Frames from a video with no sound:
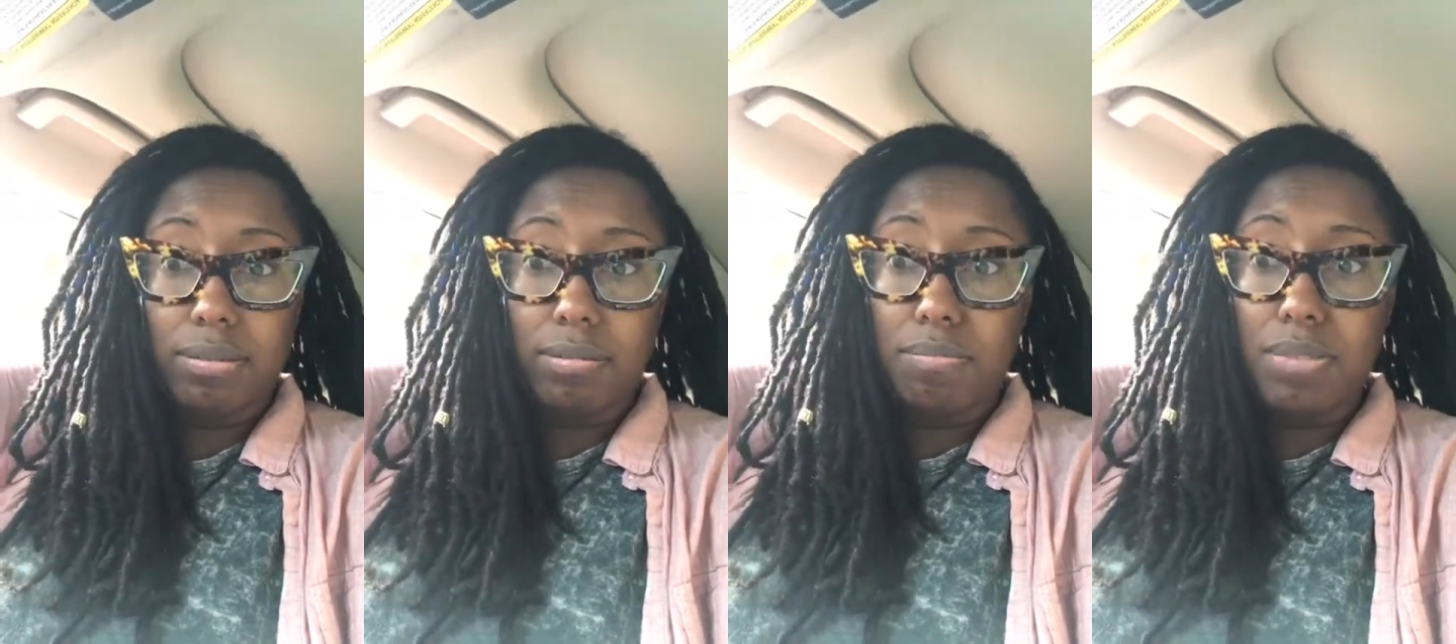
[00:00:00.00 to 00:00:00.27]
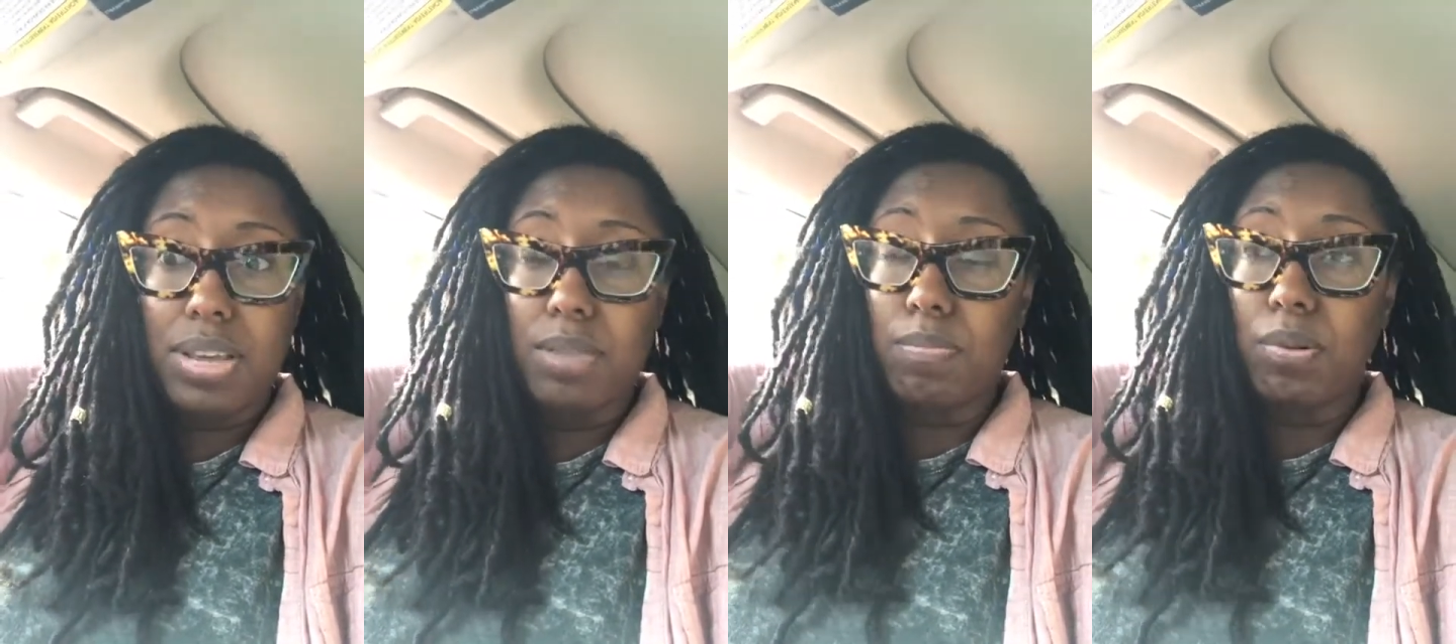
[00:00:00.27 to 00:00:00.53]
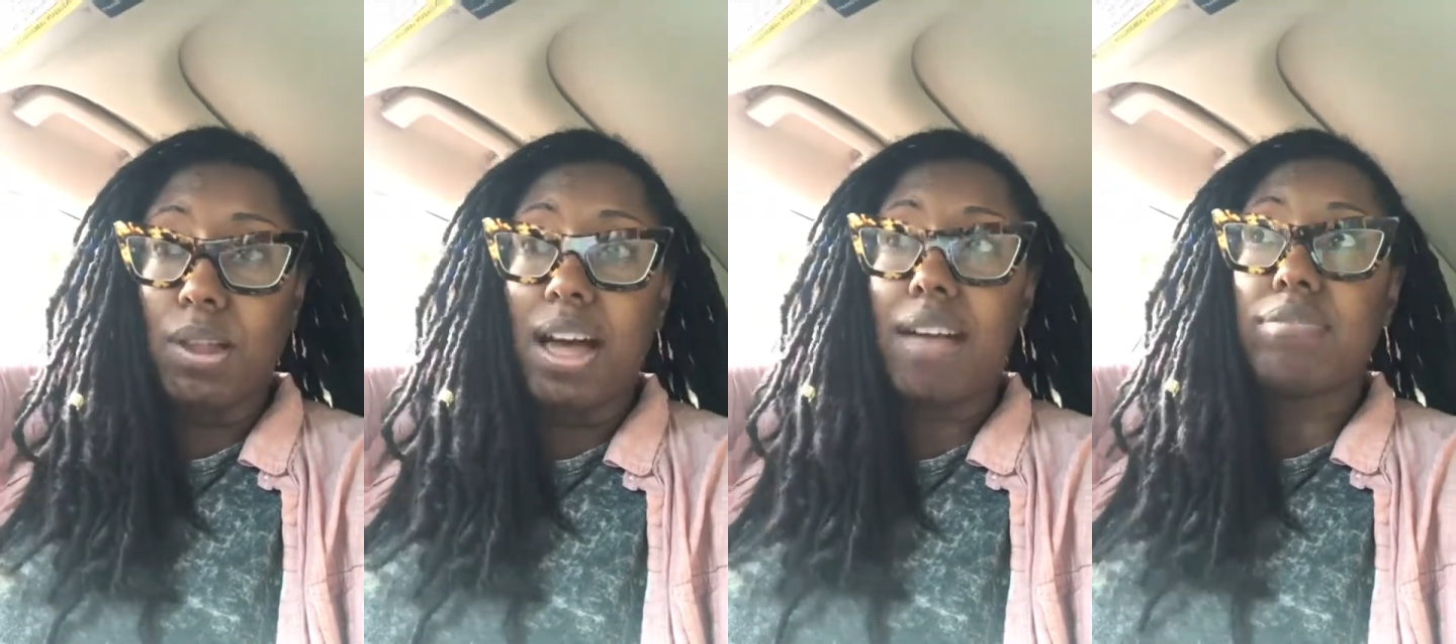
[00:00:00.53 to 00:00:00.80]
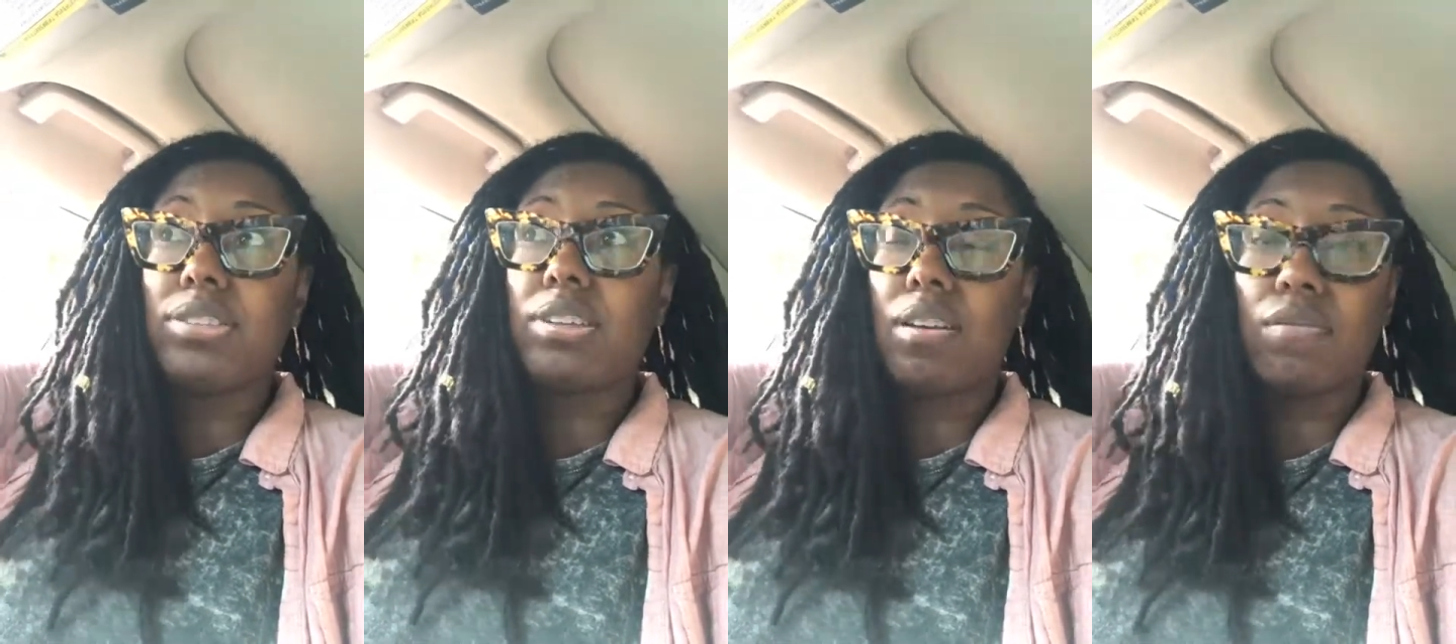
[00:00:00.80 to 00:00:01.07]
people. I
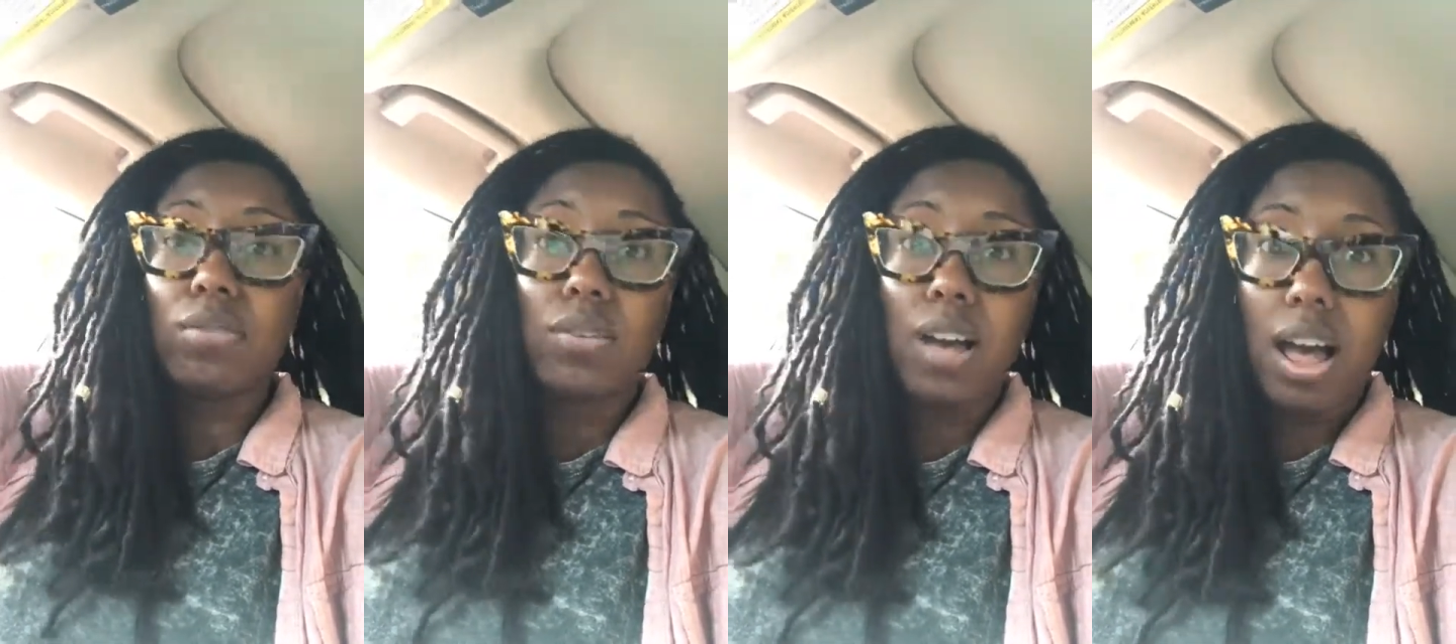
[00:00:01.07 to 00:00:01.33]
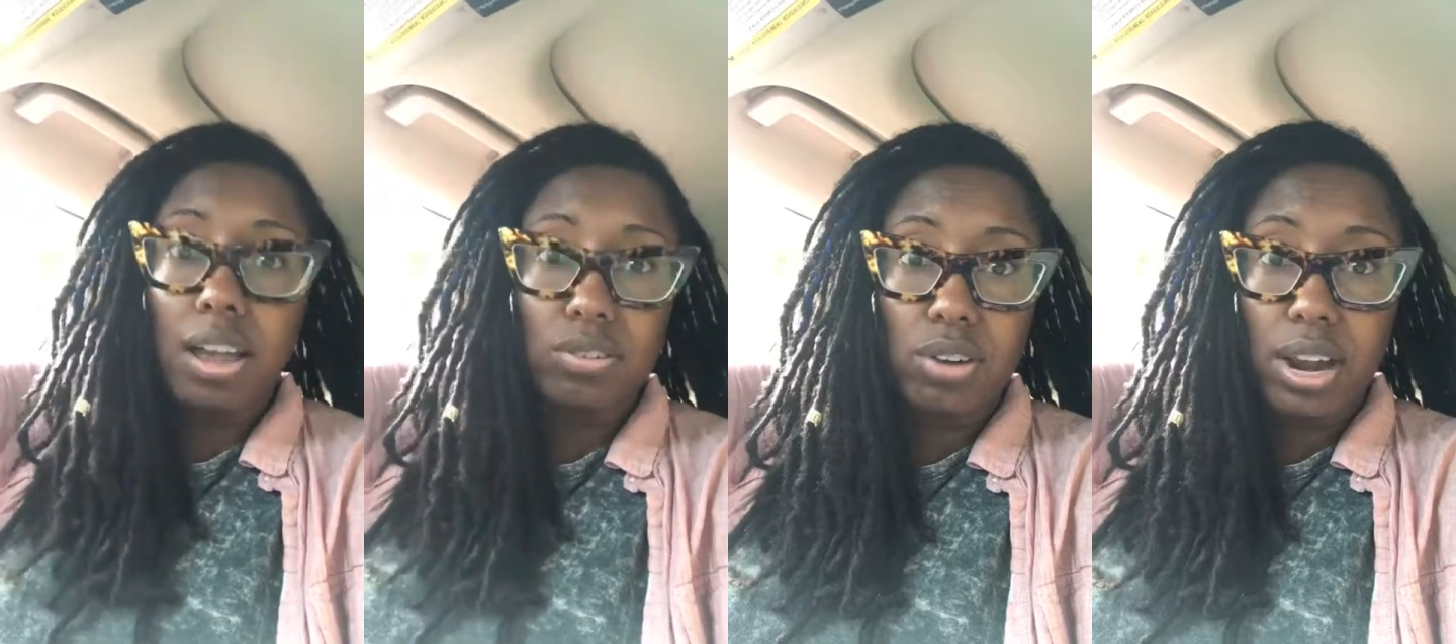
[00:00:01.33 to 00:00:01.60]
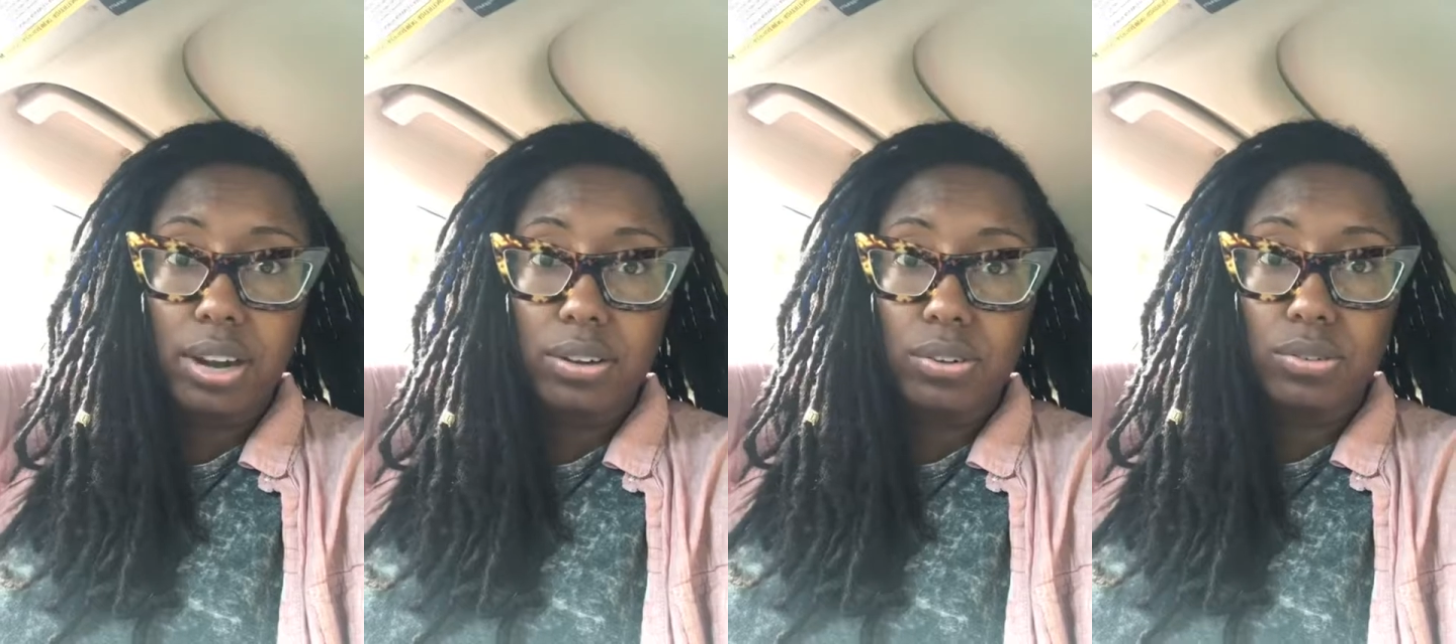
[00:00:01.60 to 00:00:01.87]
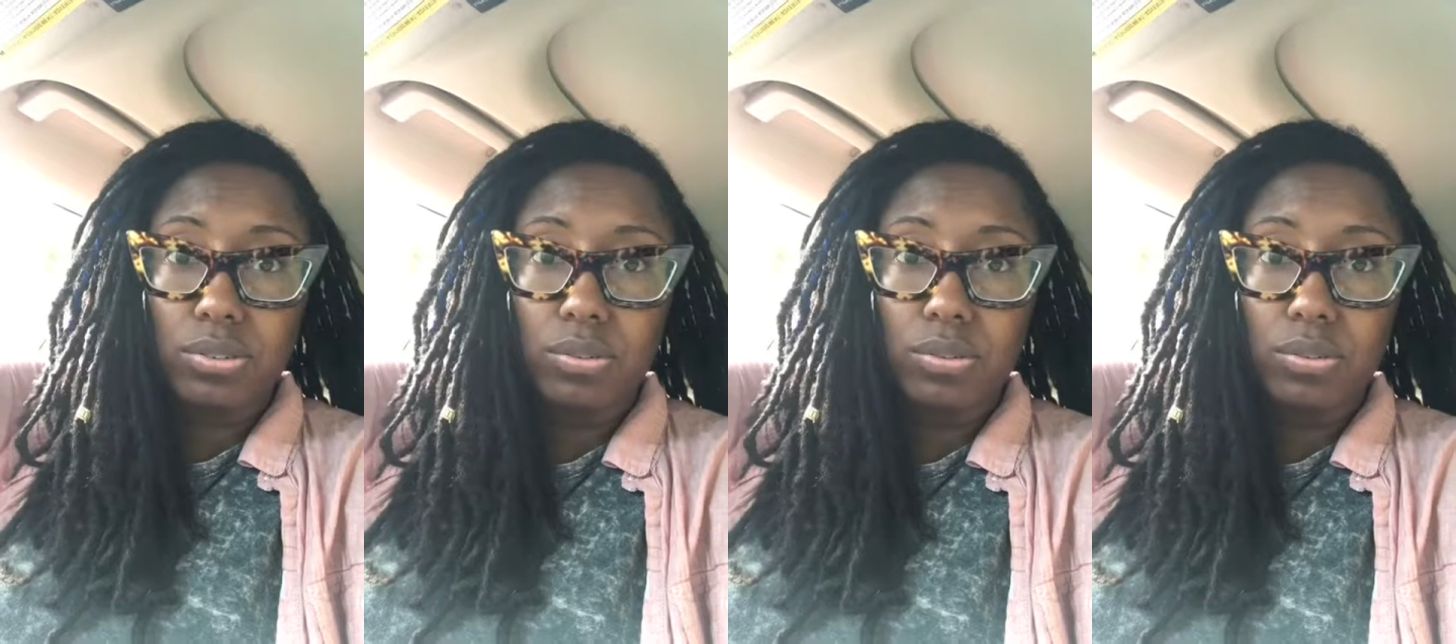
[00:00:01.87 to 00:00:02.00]
have several contractors